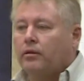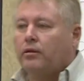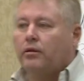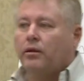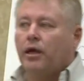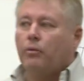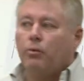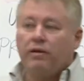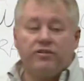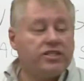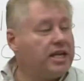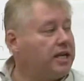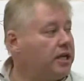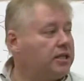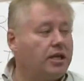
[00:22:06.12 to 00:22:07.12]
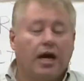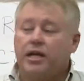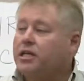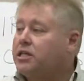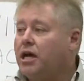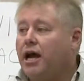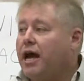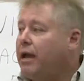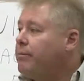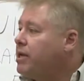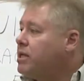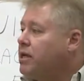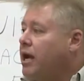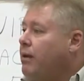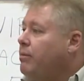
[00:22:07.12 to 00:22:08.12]
And we've seen it done time and
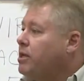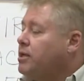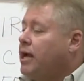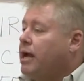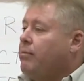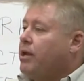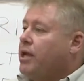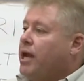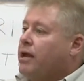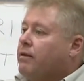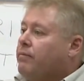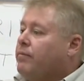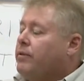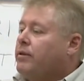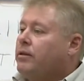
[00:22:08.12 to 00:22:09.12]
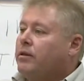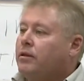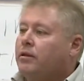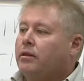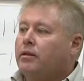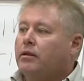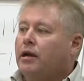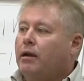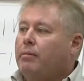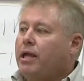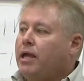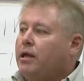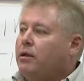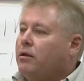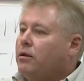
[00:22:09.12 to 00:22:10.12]
time and time again. I
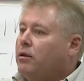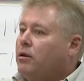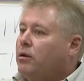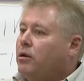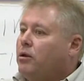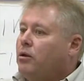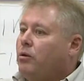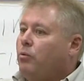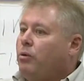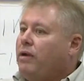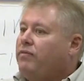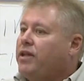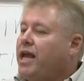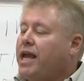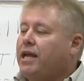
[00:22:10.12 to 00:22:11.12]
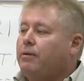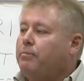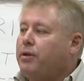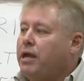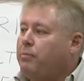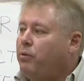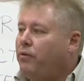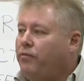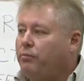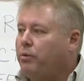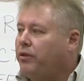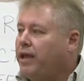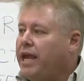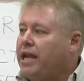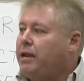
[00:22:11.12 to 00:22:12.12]
mean, we've taken people with
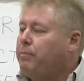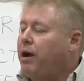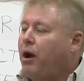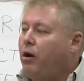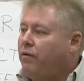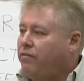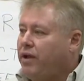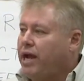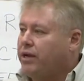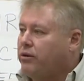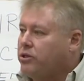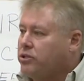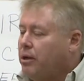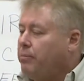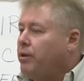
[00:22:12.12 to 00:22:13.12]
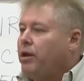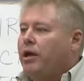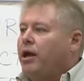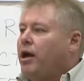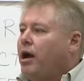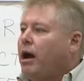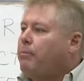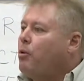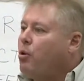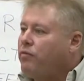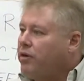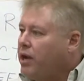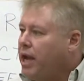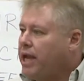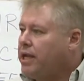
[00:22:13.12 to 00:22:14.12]
80 power factors up over
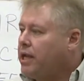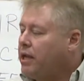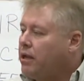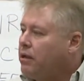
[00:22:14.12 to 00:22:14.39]
90.